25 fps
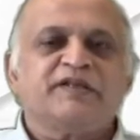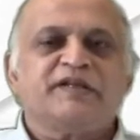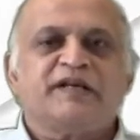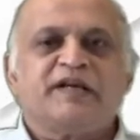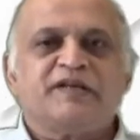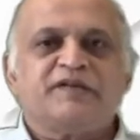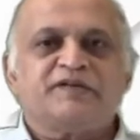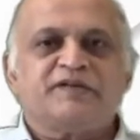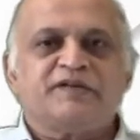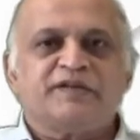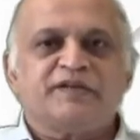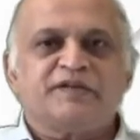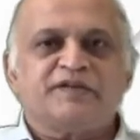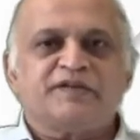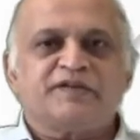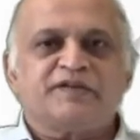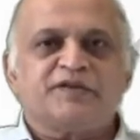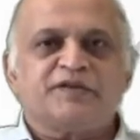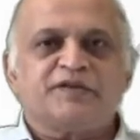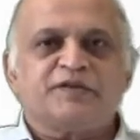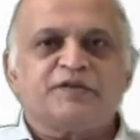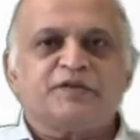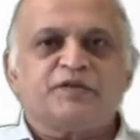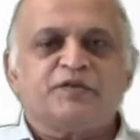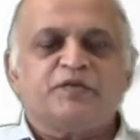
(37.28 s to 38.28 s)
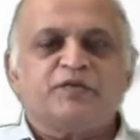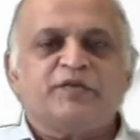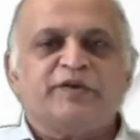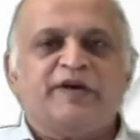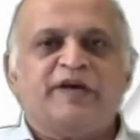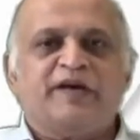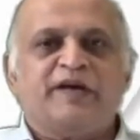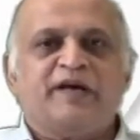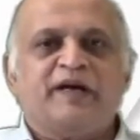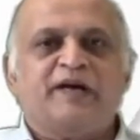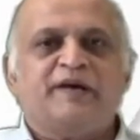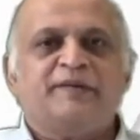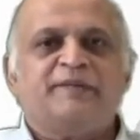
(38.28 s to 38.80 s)
Cancer Institute,
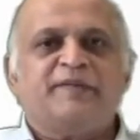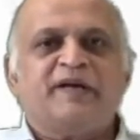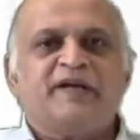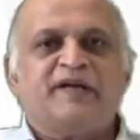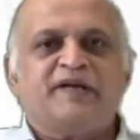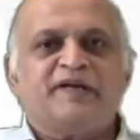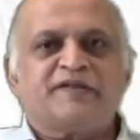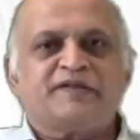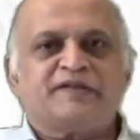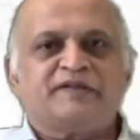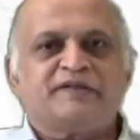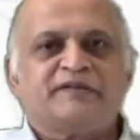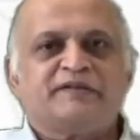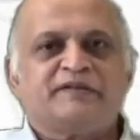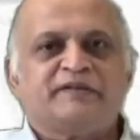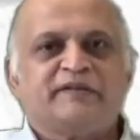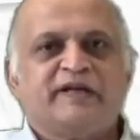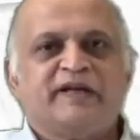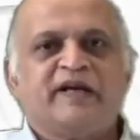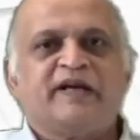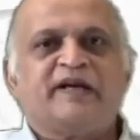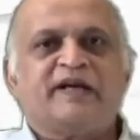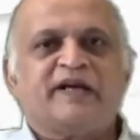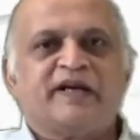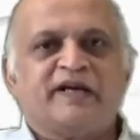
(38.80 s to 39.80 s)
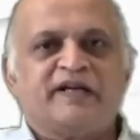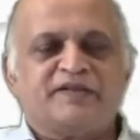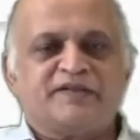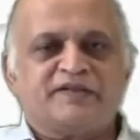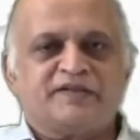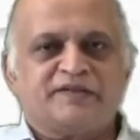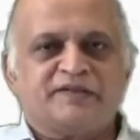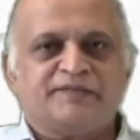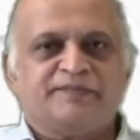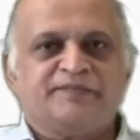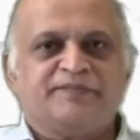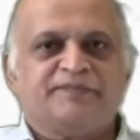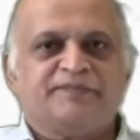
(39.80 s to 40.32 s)
where I manage lung cancer.